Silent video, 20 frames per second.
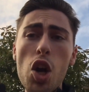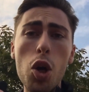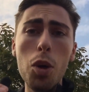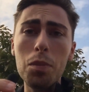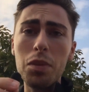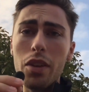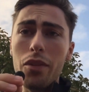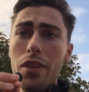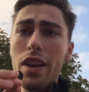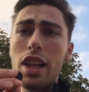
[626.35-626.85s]
up
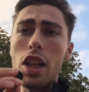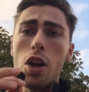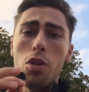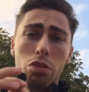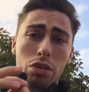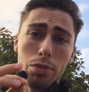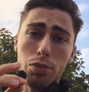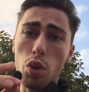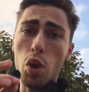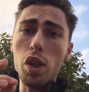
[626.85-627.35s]
the Villa. I'm
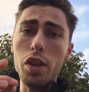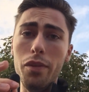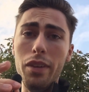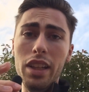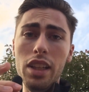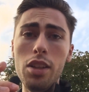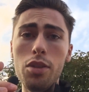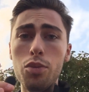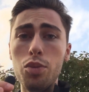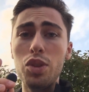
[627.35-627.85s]
proud of the
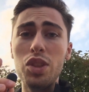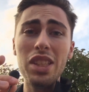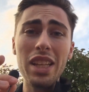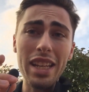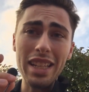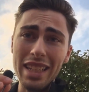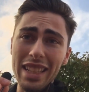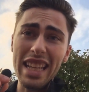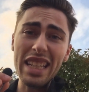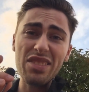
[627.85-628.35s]
bill. We'll see you
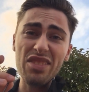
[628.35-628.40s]
in the next